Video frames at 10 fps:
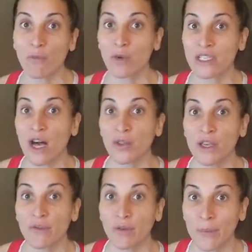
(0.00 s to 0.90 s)
And what's
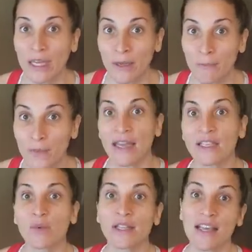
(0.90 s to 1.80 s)
healthy for me
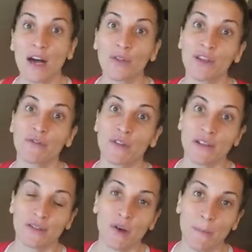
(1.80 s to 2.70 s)
is what's healthy for
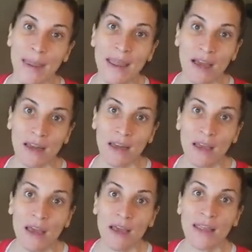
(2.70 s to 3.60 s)
this little man